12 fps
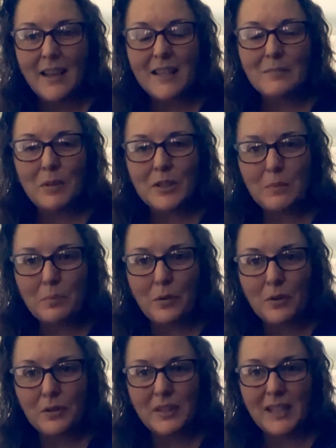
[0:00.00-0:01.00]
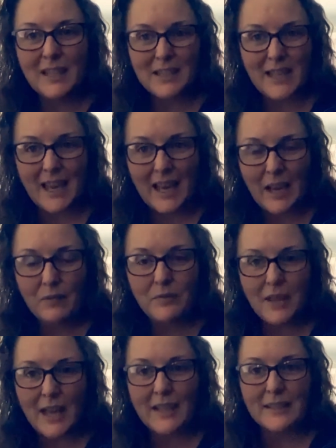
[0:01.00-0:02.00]
The most important thing is to have
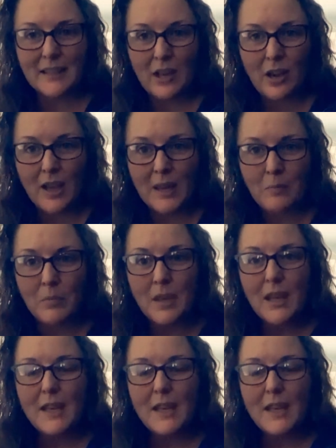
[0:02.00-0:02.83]
that time,